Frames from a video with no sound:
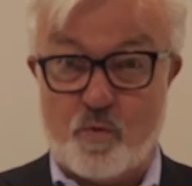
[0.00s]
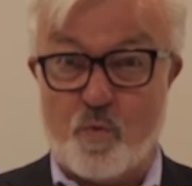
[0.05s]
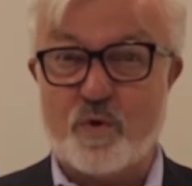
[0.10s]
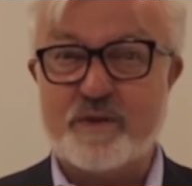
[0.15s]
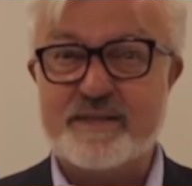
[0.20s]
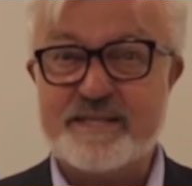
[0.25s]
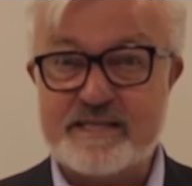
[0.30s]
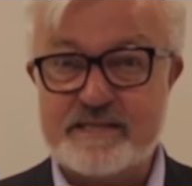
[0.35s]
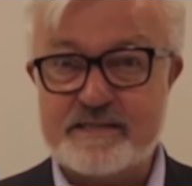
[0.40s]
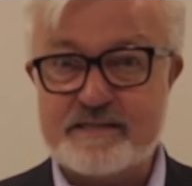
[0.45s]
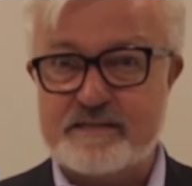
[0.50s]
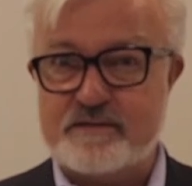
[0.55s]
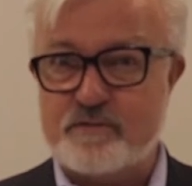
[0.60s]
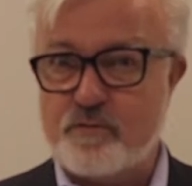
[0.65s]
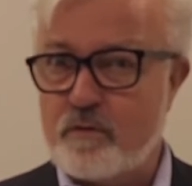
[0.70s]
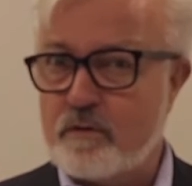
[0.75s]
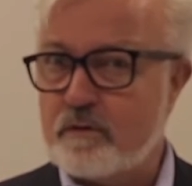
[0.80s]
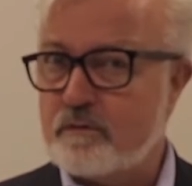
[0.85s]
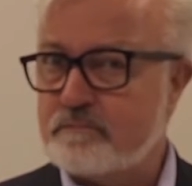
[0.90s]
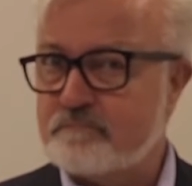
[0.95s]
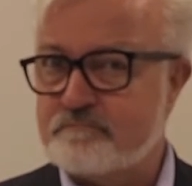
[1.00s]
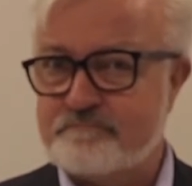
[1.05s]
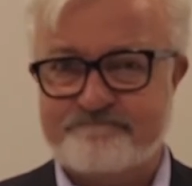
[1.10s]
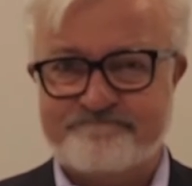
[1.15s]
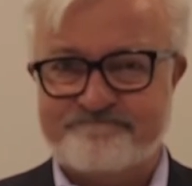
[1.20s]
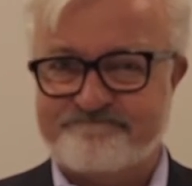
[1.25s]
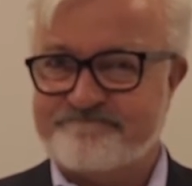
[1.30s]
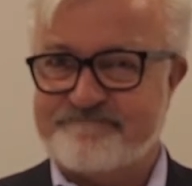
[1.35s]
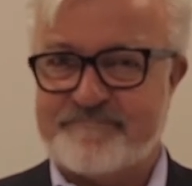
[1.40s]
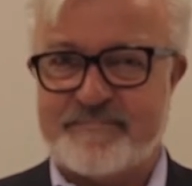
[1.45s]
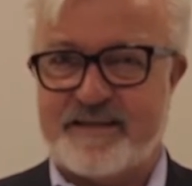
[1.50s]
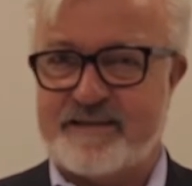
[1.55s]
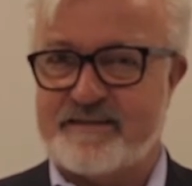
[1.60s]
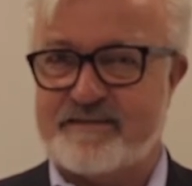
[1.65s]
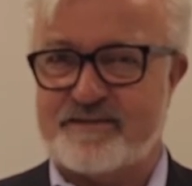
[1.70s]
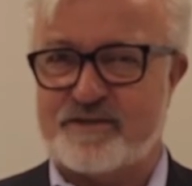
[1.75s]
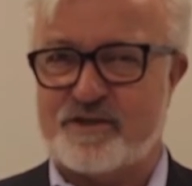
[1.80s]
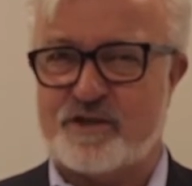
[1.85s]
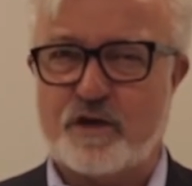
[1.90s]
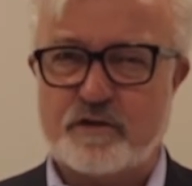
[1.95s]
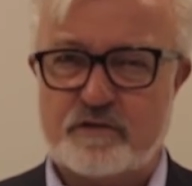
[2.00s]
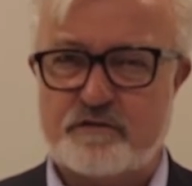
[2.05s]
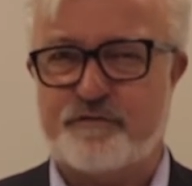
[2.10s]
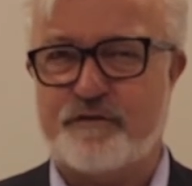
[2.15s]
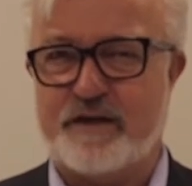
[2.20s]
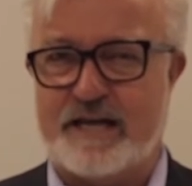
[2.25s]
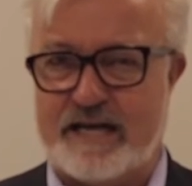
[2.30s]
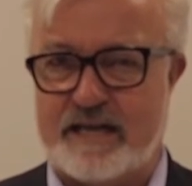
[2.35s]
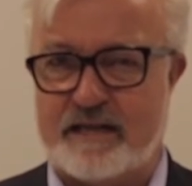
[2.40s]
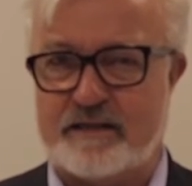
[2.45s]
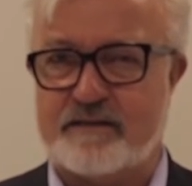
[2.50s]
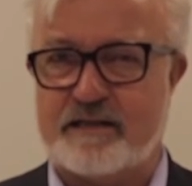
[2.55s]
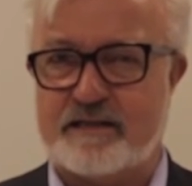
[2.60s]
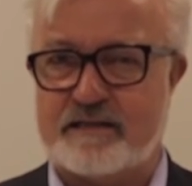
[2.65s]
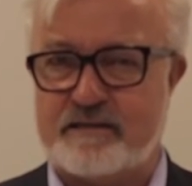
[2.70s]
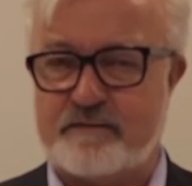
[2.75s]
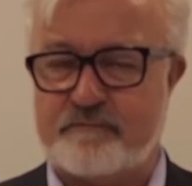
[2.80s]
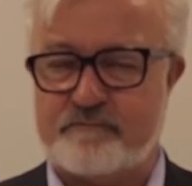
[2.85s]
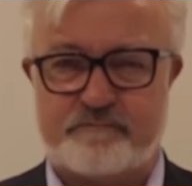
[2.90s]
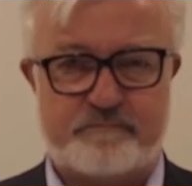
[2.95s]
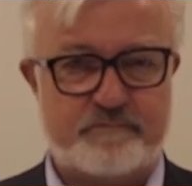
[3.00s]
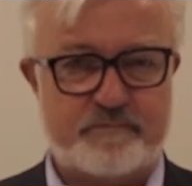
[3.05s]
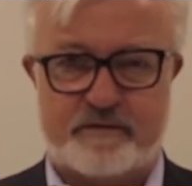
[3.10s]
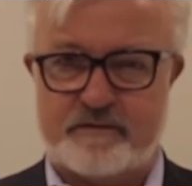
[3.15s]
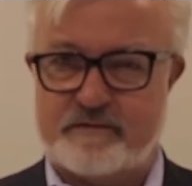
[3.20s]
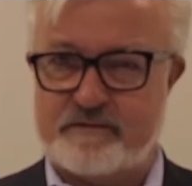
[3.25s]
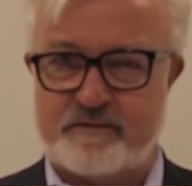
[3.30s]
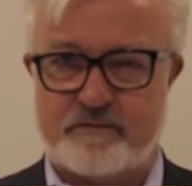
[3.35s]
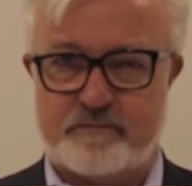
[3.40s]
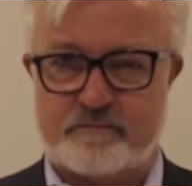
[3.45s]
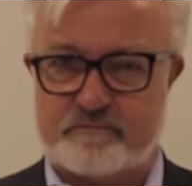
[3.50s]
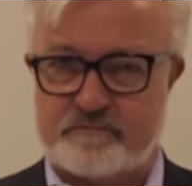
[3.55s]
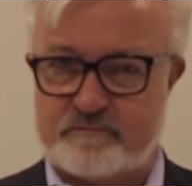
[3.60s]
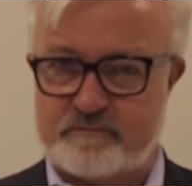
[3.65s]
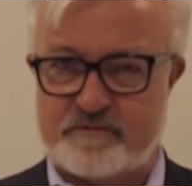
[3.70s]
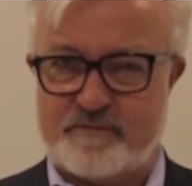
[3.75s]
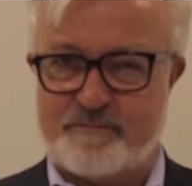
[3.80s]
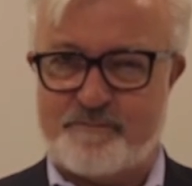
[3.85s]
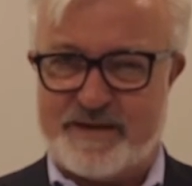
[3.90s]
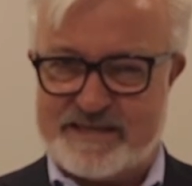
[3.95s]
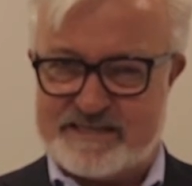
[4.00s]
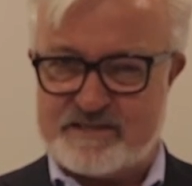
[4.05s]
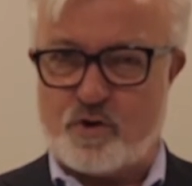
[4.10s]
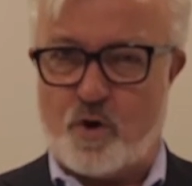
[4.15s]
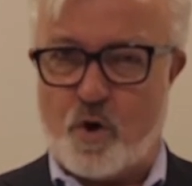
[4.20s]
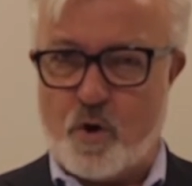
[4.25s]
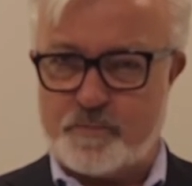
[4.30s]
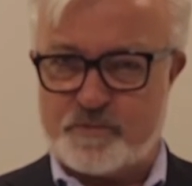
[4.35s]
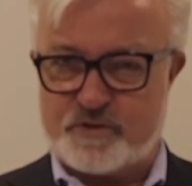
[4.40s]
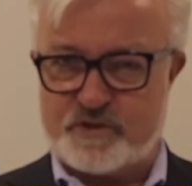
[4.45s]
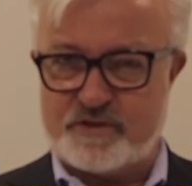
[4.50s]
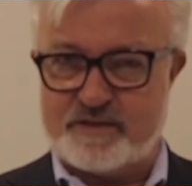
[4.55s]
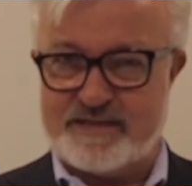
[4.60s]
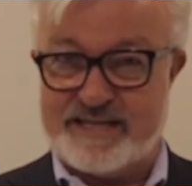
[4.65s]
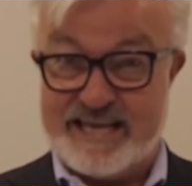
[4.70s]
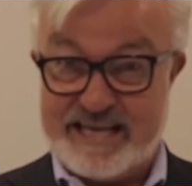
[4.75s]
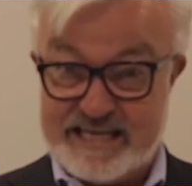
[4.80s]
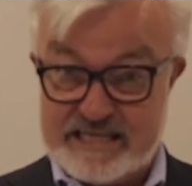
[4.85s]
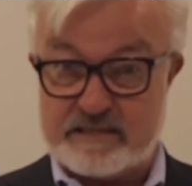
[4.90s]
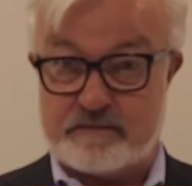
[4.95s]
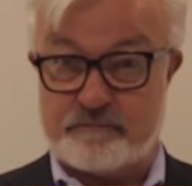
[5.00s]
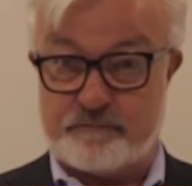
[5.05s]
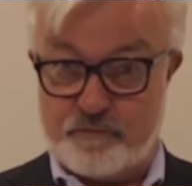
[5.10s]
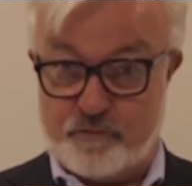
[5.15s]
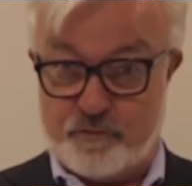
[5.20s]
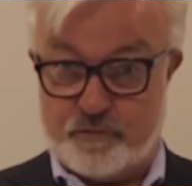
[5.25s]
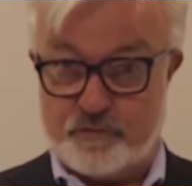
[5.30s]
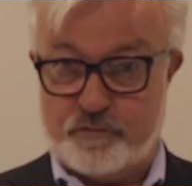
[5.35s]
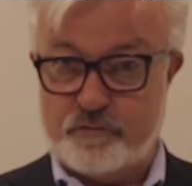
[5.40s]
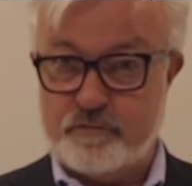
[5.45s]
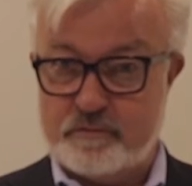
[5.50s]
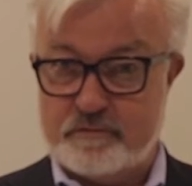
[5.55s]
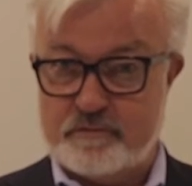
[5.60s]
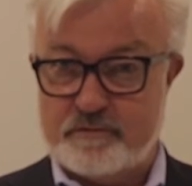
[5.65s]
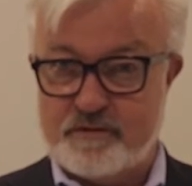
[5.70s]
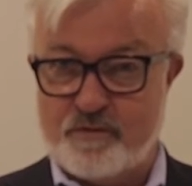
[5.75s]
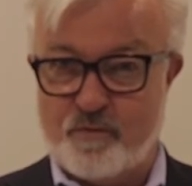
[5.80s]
What is your gut feeling that the best option is for you?